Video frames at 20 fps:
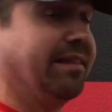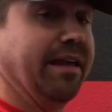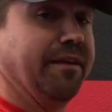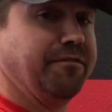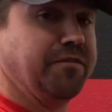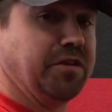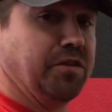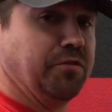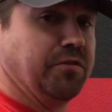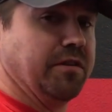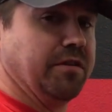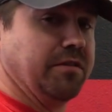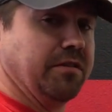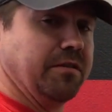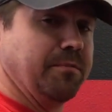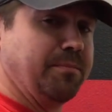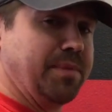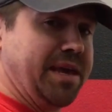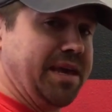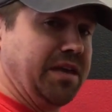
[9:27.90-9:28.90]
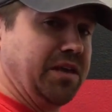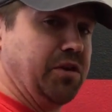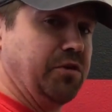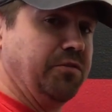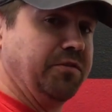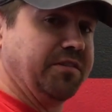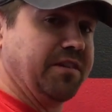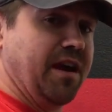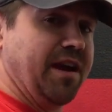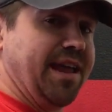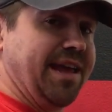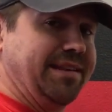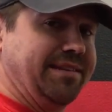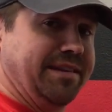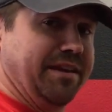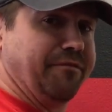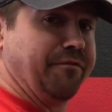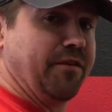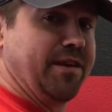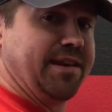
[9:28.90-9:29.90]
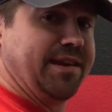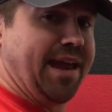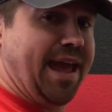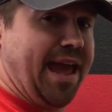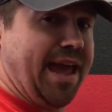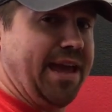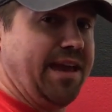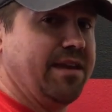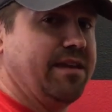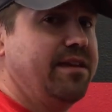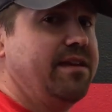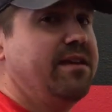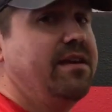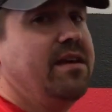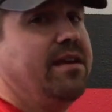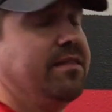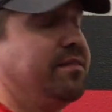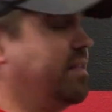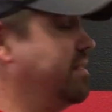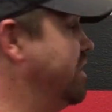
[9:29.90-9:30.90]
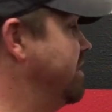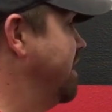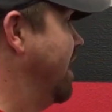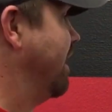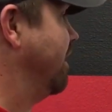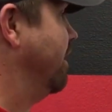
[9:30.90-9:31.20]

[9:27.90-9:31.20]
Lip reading: deadlift being used on a different day than the